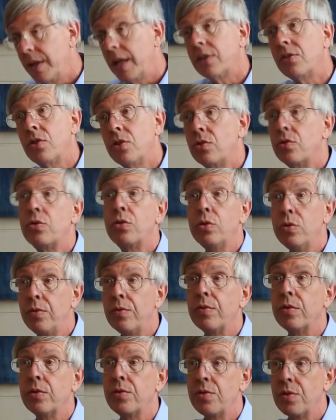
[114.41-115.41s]
that's a
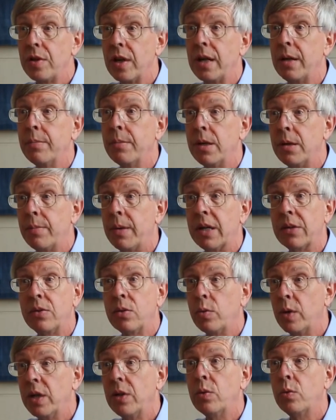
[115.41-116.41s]
truthful statement about the
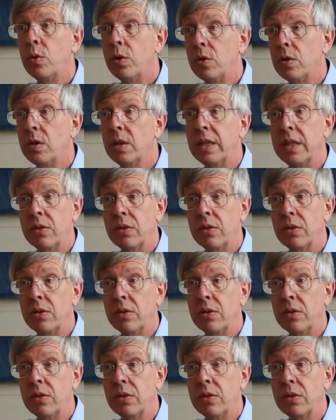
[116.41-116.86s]
way the world